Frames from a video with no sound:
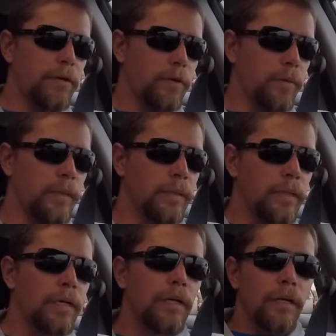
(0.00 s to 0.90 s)
doing
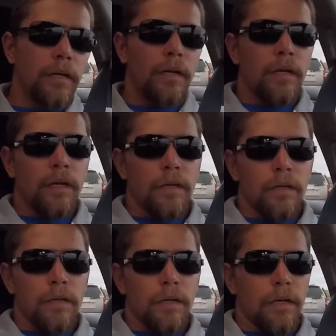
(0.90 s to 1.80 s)

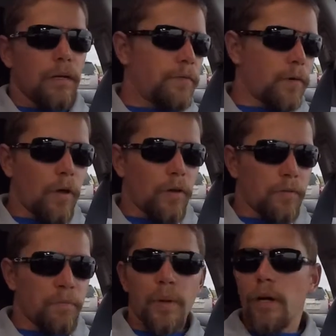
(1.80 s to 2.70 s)
for all their
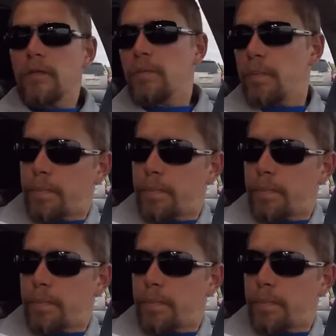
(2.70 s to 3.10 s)
different parts,